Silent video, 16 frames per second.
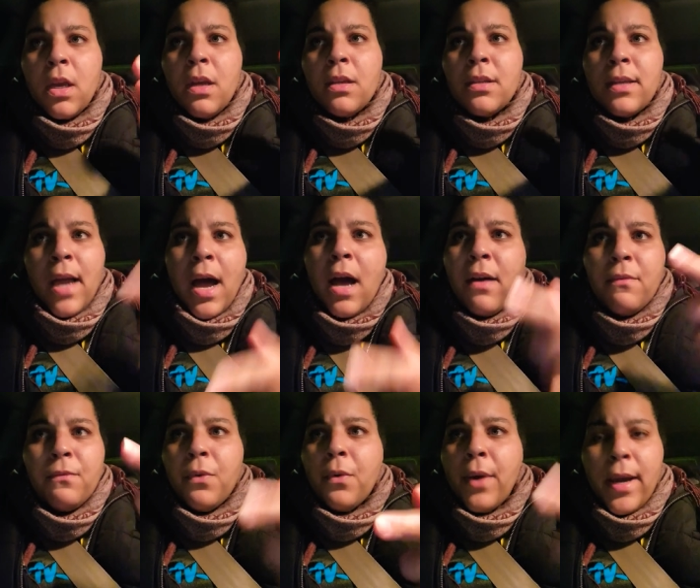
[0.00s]
not
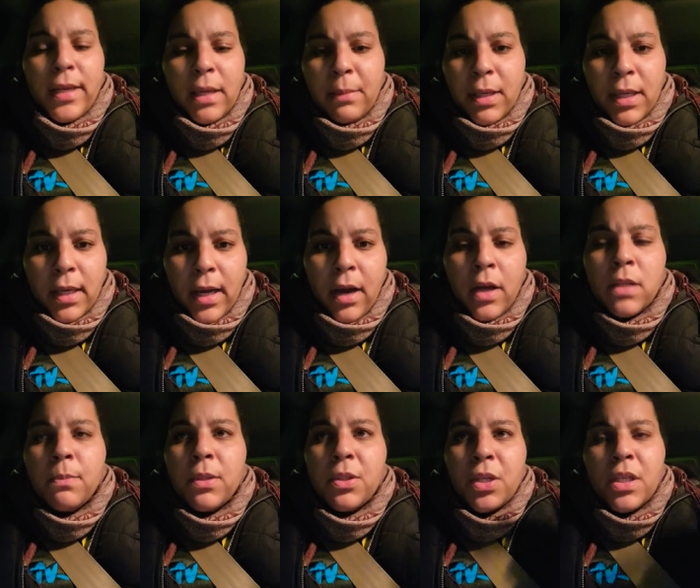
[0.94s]
for anybody else
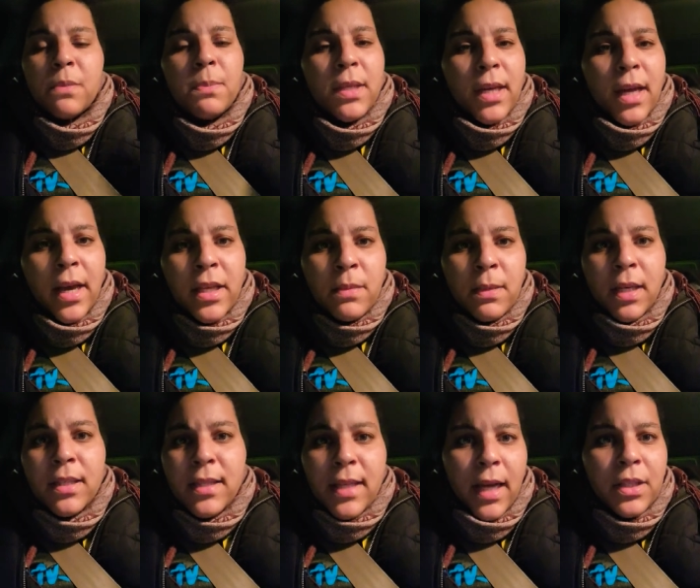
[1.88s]
but just because
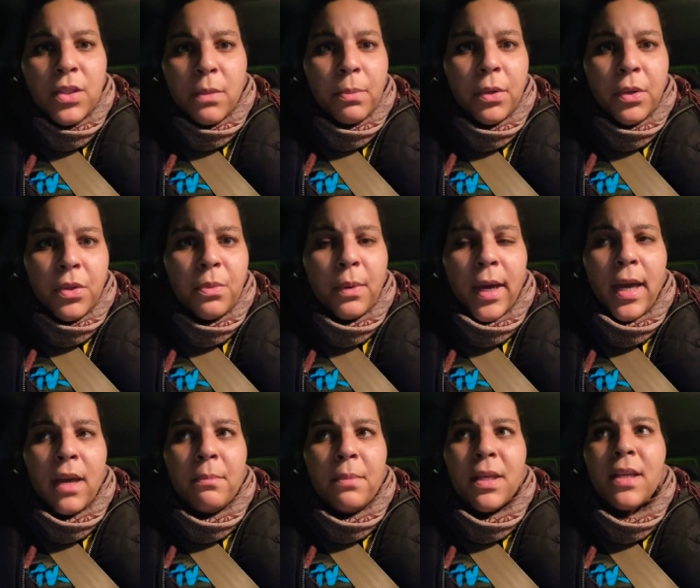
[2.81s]
because that's your
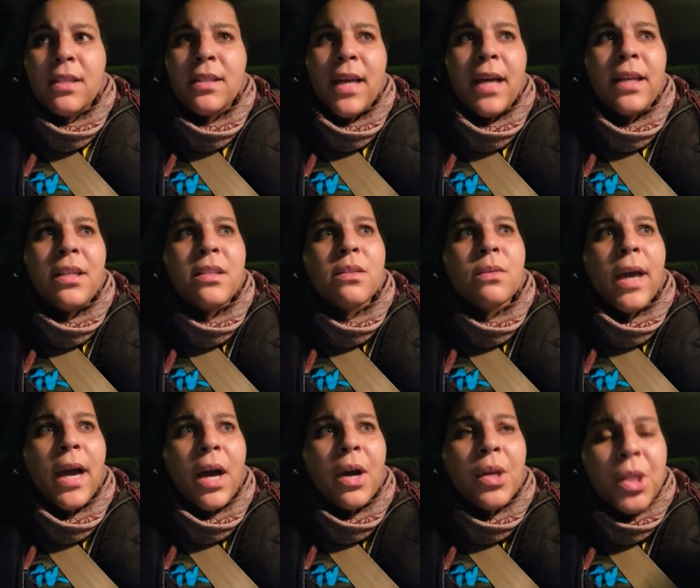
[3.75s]
birthright because that is
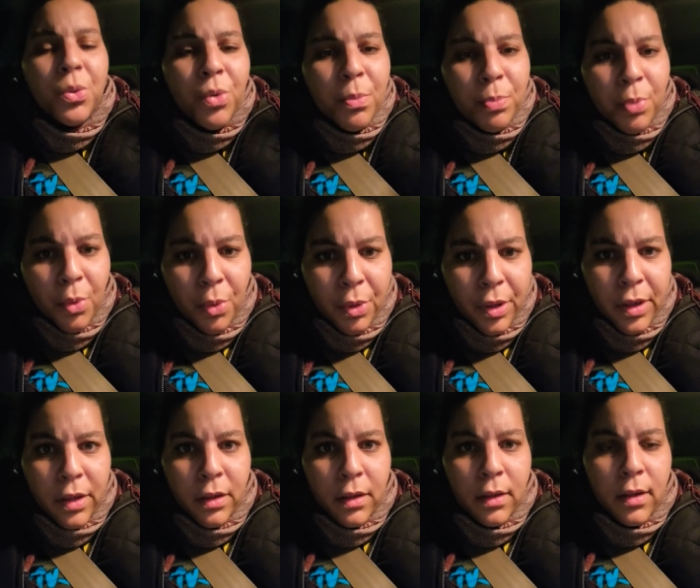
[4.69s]
how you were
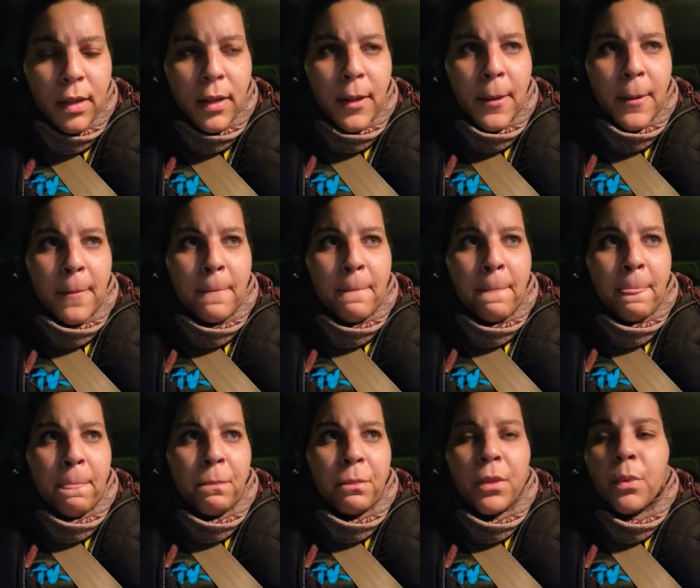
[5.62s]
born
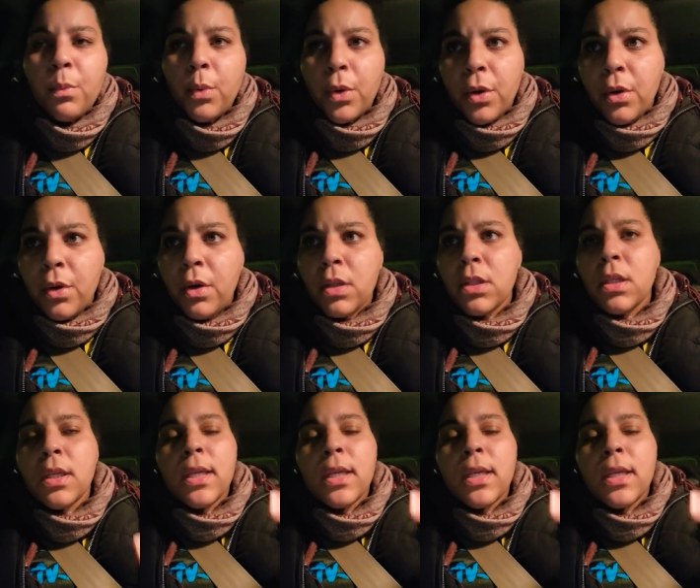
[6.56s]
the world